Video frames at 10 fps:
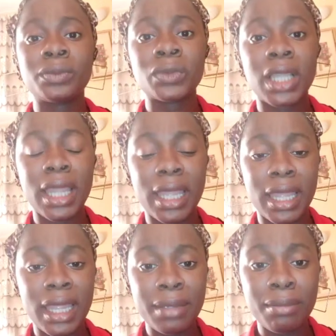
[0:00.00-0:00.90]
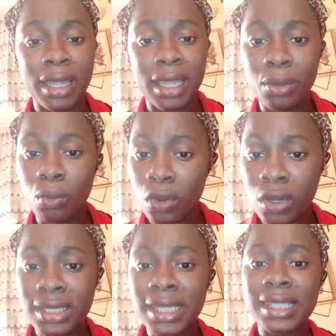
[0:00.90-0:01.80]

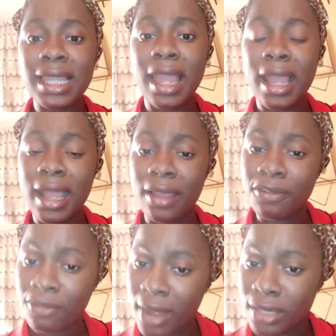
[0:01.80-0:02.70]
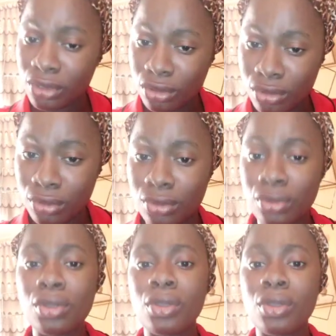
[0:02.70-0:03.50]
Luporose's friend too